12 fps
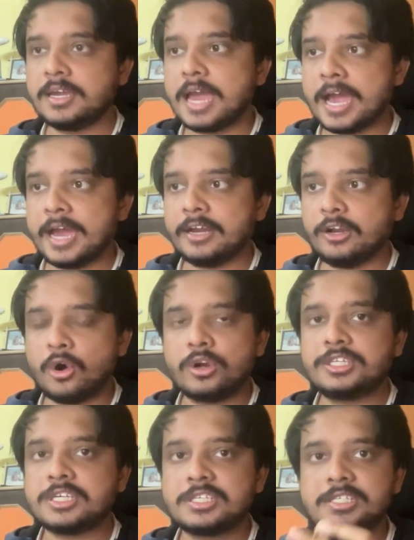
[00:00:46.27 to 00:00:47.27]
and
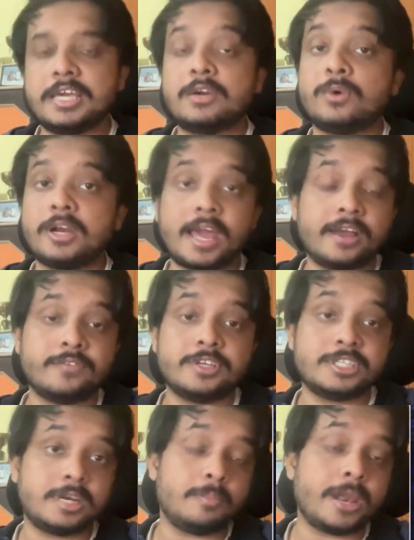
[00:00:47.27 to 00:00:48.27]
not just take one
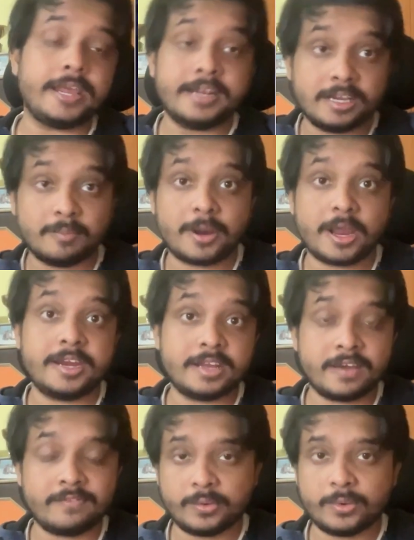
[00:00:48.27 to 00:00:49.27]
language and blindly apply it
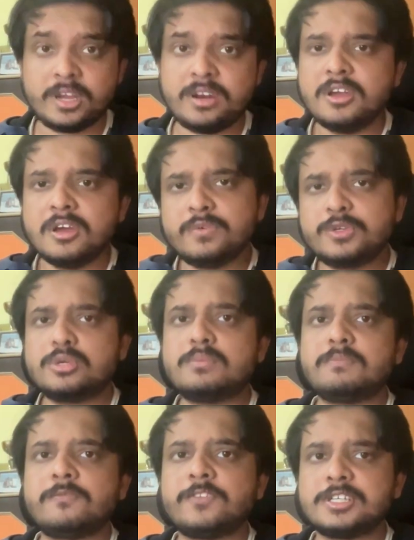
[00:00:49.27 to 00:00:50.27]
everywhere. We should
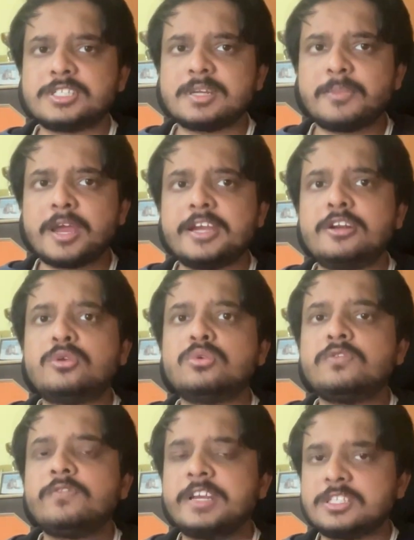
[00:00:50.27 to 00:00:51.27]
first apply it
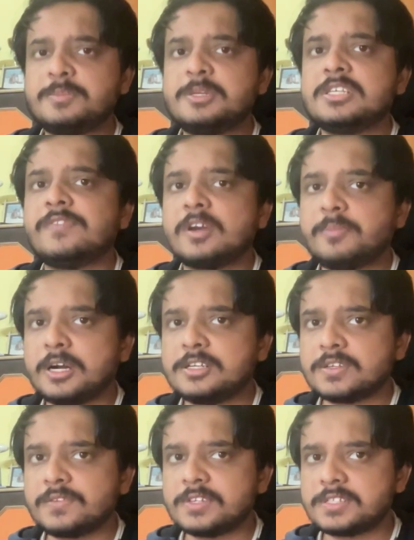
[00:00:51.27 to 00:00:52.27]
to very specific
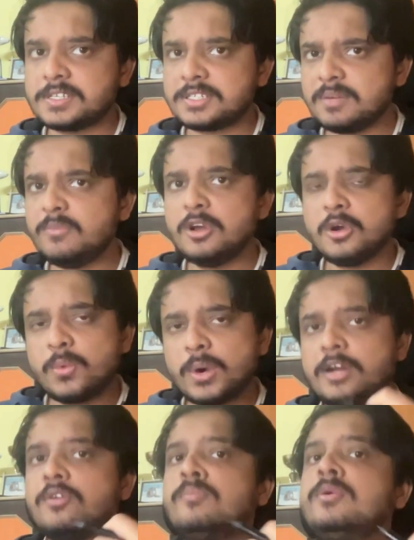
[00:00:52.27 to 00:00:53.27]
parts of the system
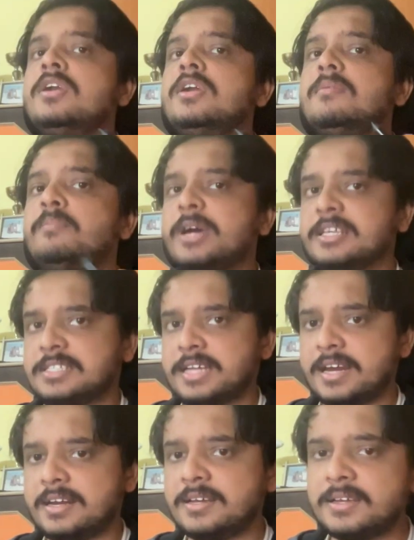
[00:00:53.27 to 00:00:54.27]
where it will be best
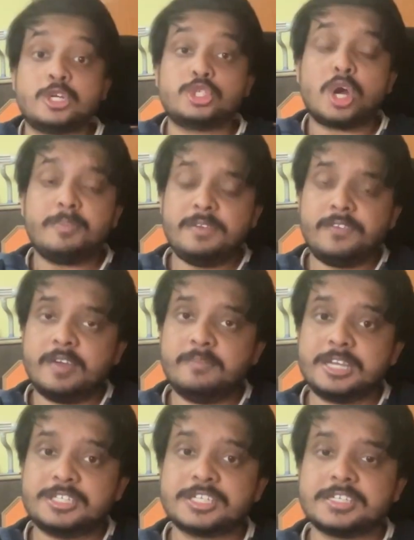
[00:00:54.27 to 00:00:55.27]
at. Shopify
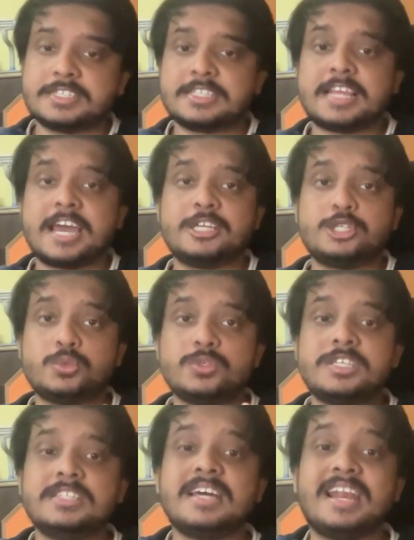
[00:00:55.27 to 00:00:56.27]
mentions that
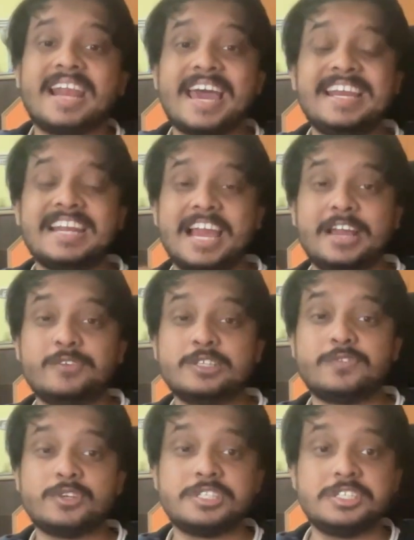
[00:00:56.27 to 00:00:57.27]
choosing the right language
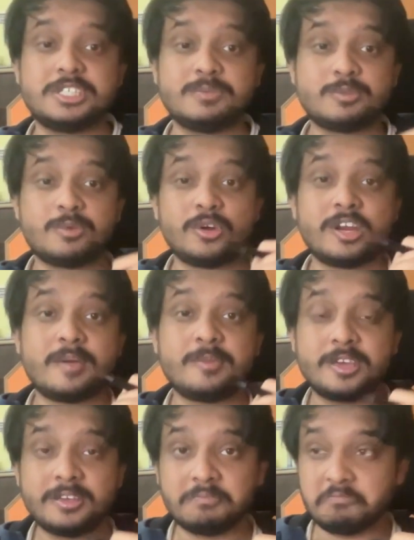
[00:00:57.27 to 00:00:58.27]
for systems
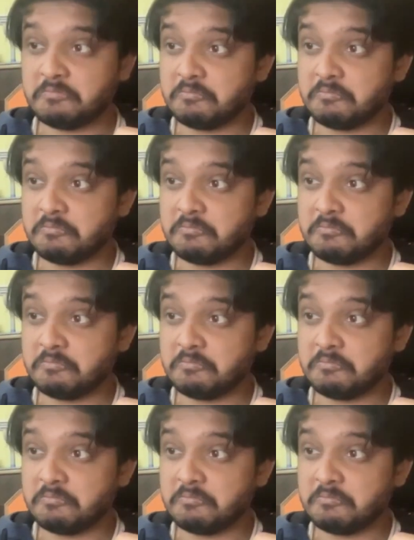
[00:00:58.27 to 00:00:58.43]
programming